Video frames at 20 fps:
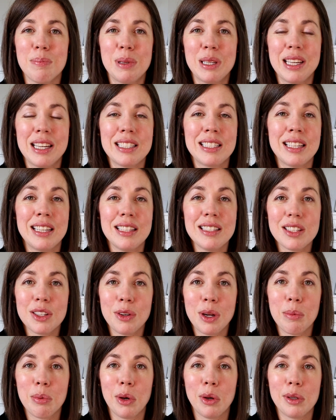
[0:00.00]
because it is a
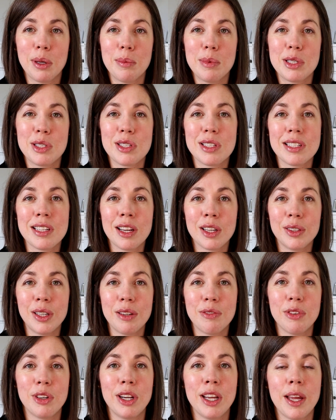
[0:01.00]
great program. It's just not
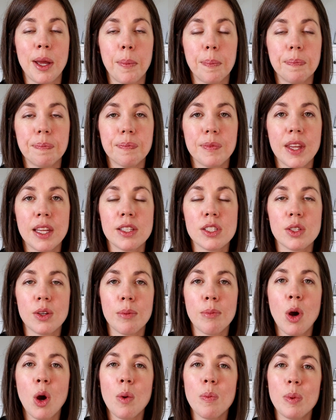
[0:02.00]
great for him. And so
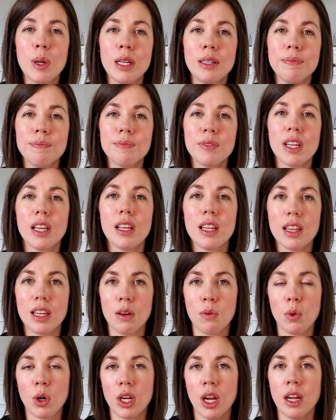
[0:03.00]
I'm hoping
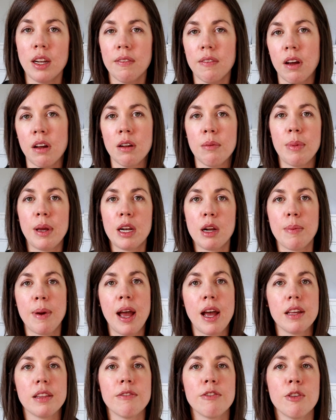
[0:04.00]
that we're kind of on a better
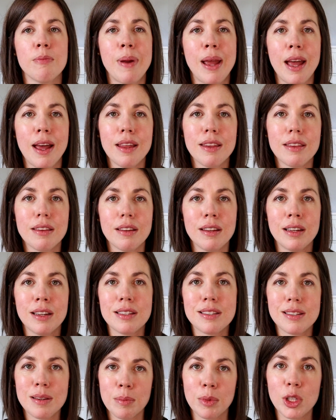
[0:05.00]
path for math in
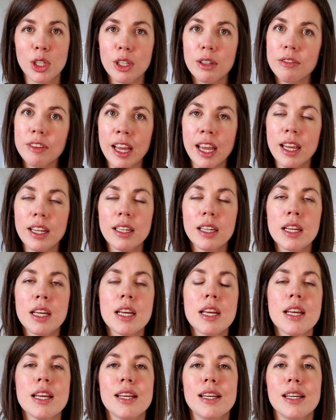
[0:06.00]
a similar vein.
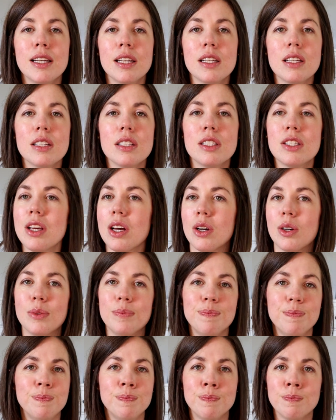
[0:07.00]

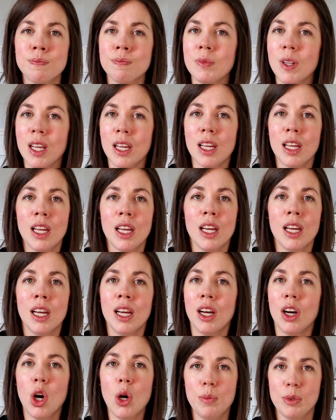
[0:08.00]
So
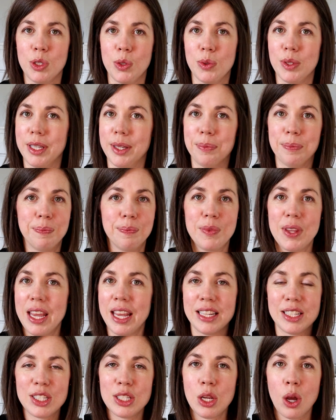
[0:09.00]
homeschooling,
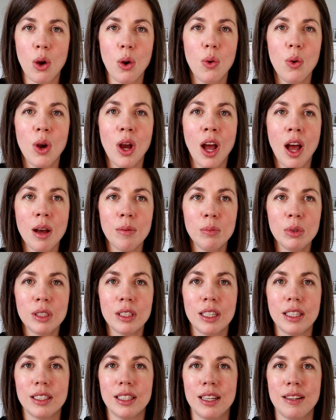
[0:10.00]
it's so
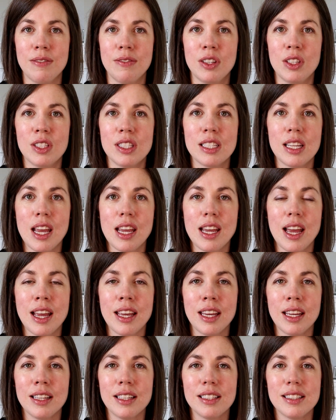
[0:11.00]
humbling. It feels like
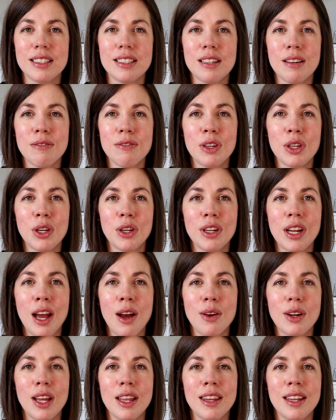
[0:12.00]
I get stuff figured
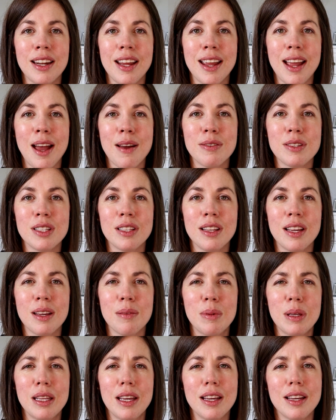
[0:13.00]
out and then I have to
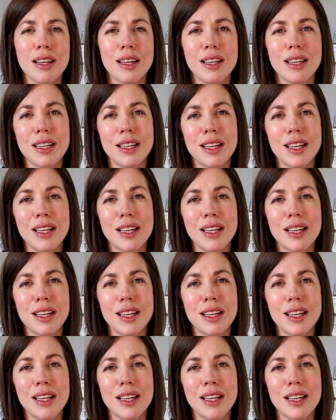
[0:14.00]
like be like,